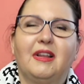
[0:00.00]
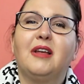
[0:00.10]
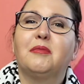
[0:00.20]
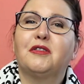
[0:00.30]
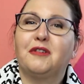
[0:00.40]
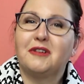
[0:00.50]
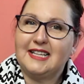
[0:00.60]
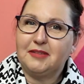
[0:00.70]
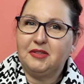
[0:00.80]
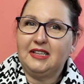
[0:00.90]
But first,
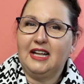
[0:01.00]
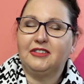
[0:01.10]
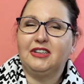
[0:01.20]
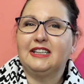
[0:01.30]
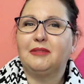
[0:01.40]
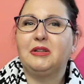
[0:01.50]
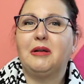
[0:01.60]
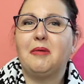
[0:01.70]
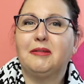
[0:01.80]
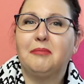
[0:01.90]
let me tell you a little bit
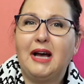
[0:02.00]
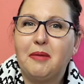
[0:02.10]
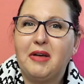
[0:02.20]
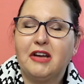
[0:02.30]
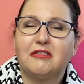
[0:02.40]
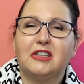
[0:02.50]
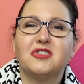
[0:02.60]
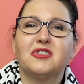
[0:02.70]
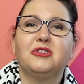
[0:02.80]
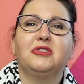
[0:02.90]
about my background
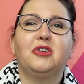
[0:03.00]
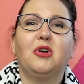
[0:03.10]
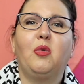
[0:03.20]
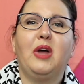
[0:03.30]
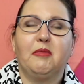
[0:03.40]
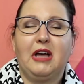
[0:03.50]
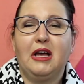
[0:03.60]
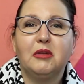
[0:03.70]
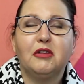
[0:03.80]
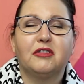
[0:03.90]
so you know where I'm
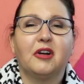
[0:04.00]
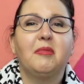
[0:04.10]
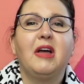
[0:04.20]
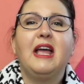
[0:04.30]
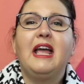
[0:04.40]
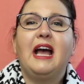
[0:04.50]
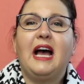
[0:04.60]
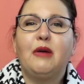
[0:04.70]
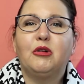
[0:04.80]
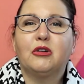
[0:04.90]
coming from.
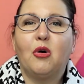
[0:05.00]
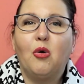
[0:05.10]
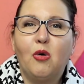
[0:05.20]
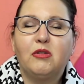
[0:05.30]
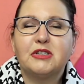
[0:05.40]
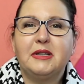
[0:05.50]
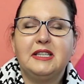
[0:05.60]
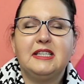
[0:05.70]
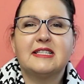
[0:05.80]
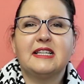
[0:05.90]
I worked over
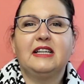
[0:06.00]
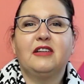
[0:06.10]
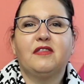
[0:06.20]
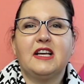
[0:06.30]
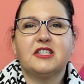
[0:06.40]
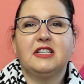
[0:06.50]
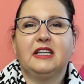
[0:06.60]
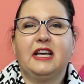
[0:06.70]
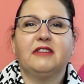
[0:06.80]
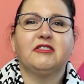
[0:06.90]
20 years in a fashion
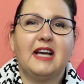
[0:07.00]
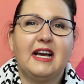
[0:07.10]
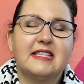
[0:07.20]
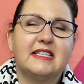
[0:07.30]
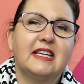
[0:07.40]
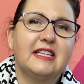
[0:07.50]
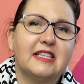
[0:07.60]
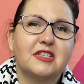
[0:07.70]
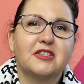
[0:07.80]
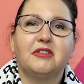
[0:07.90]
and advertising
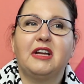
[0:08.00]
industry